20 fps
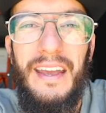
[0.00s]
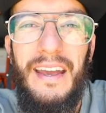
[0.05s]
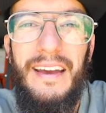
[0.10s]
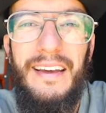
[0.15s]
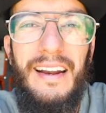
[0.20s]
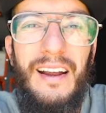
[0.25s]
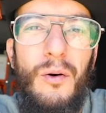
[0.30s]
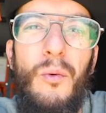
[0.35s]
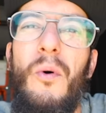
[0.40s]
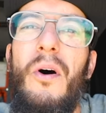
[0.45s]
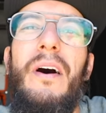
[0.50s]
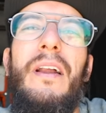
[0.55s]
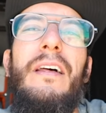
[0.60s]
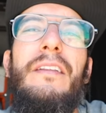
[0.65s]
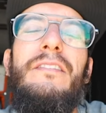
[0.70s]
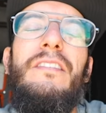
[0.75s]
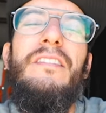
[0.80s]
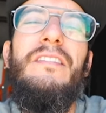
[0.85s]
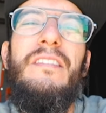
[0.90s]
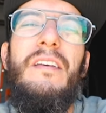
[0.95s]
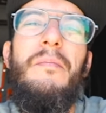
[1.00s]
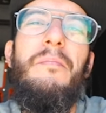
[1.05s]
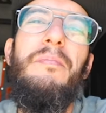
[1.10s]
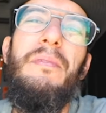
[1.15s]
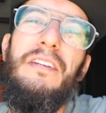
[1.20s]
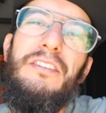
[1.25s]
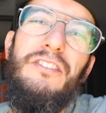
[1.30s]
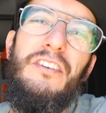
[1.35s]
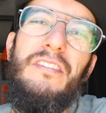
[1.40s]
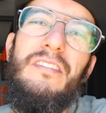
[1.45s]
and I wanted to
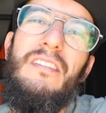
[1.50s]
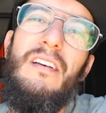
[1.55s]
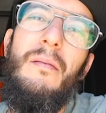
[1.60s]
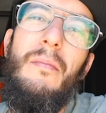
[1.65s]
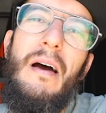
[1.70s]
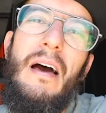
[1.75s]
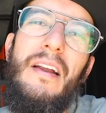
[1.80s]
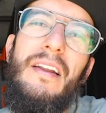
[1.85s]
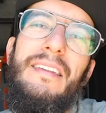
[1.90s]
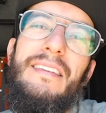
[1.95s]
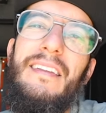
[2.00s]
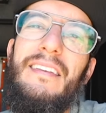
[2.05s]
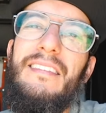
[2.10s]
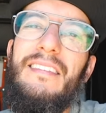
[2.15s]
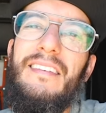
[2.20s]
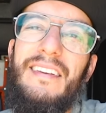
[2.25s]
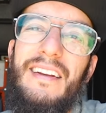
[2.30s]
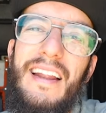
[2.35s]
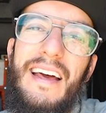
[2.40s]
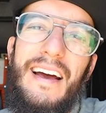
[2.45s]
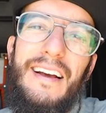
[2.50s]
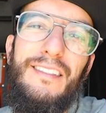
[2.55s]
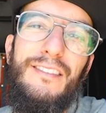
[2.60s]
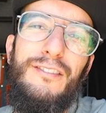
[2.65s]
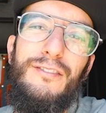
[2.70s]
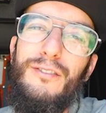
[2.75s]
simply just come out and disconnect.